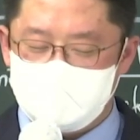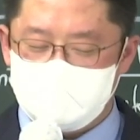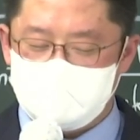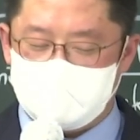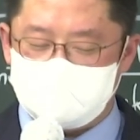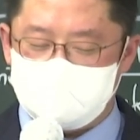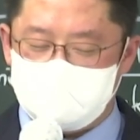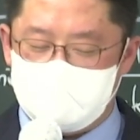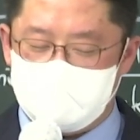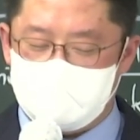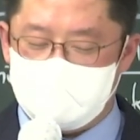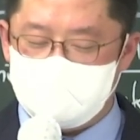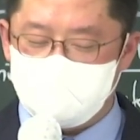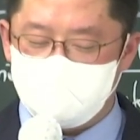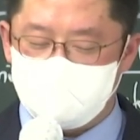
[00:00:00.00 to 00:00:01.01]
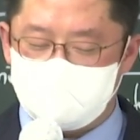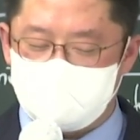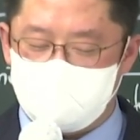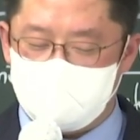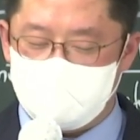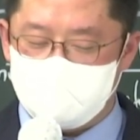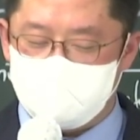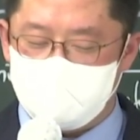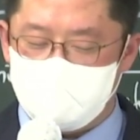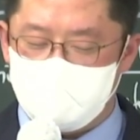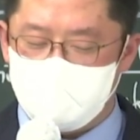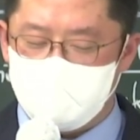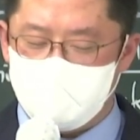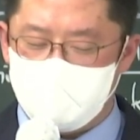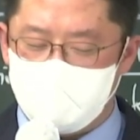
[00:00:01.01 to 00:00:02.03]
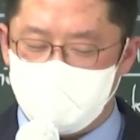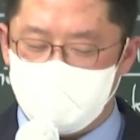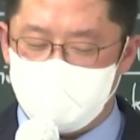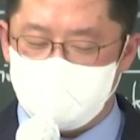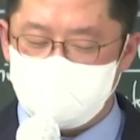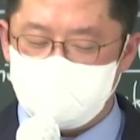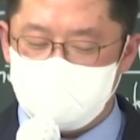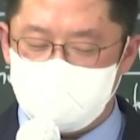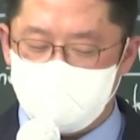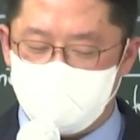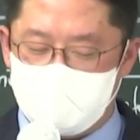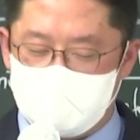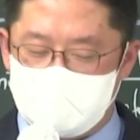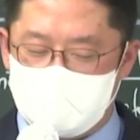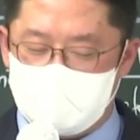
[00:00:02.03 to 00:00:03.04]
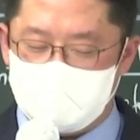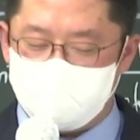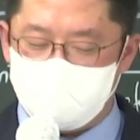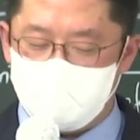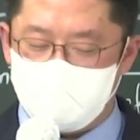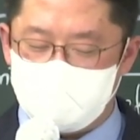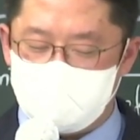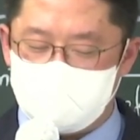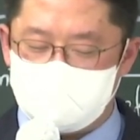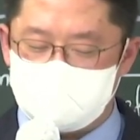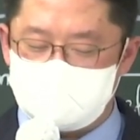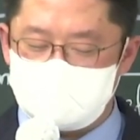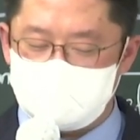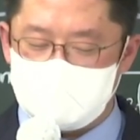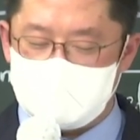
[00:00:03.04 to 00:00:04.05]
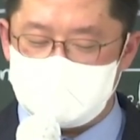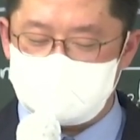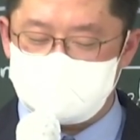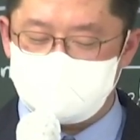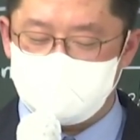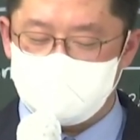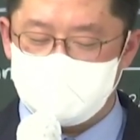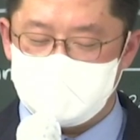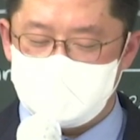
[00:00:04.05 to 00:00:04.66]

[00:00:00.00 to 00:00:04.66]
that the end will come only when everyone hears the gospel.